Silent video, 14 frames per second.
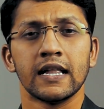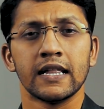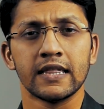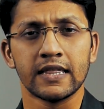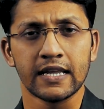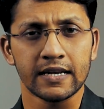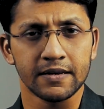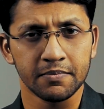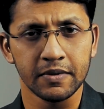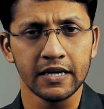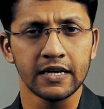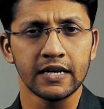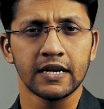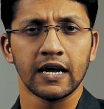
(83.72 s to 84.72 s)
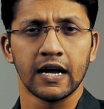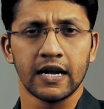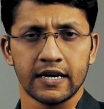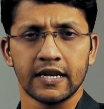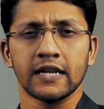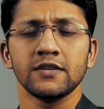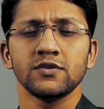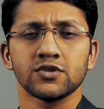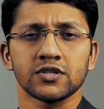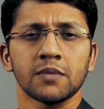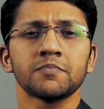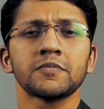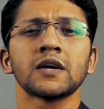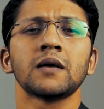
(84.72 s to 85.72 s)
let me tell you
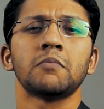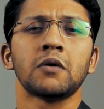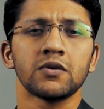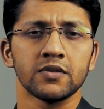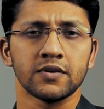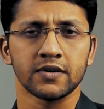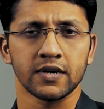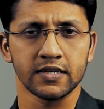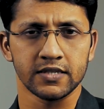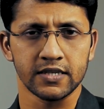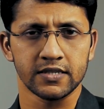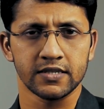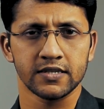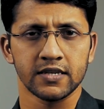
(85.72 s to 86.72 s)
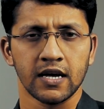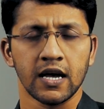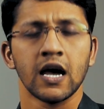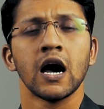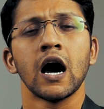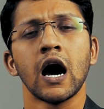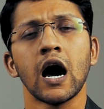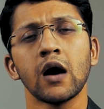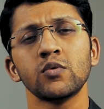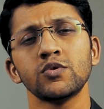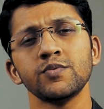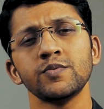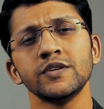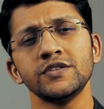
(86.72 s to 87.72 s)
something about the transits. How
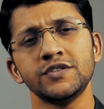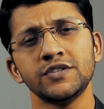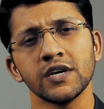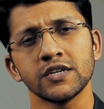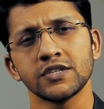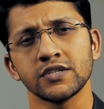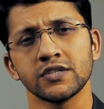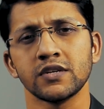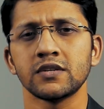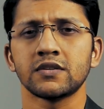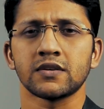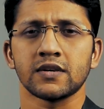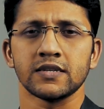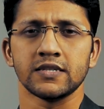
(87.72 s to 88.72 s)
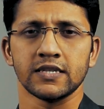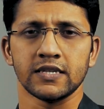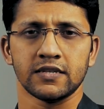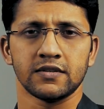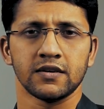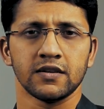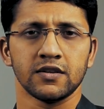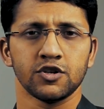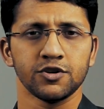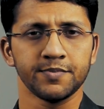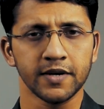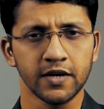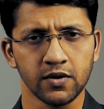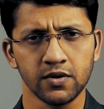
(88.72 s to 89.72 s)
do we judge the transit to
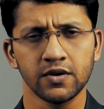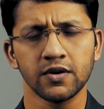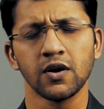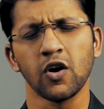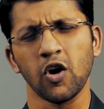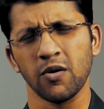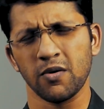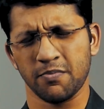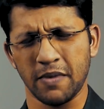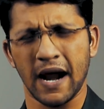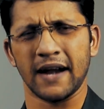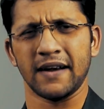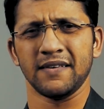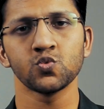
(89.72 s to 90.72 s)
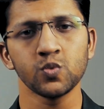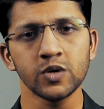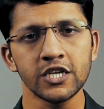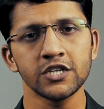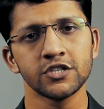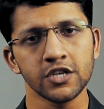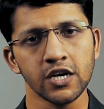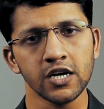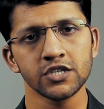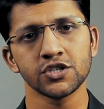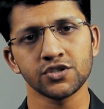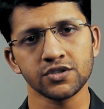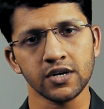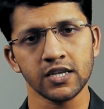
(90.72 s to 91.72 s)
be good or bad? We
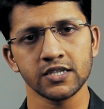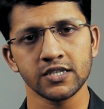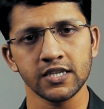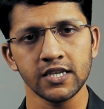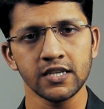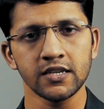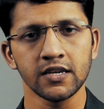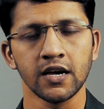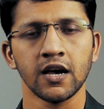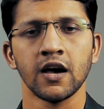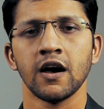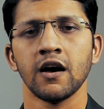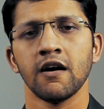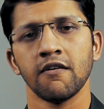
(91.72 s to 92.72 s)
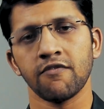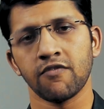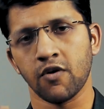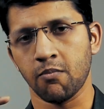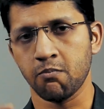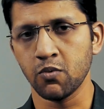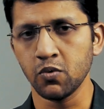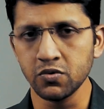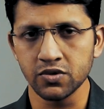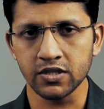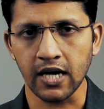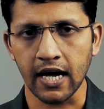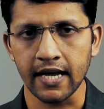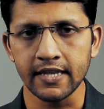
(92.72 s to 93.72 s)
judge transit from moon
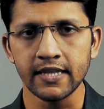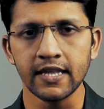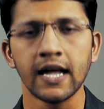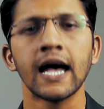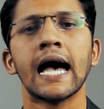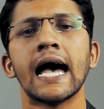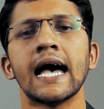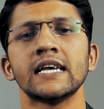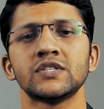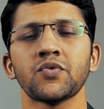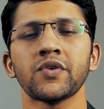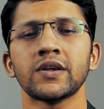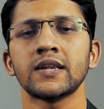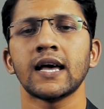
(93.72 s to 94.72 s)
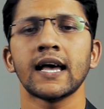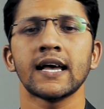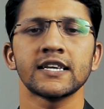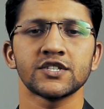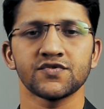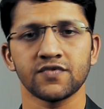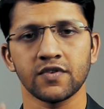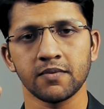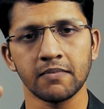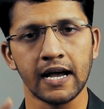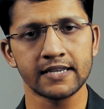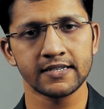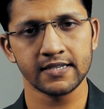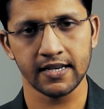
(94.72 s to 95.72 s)
sign as well as from
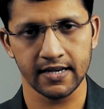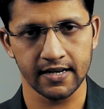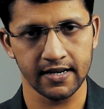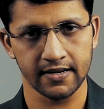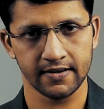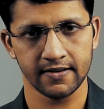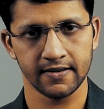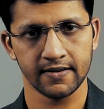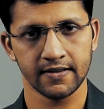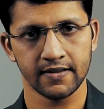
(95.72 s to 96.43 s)
ascendant.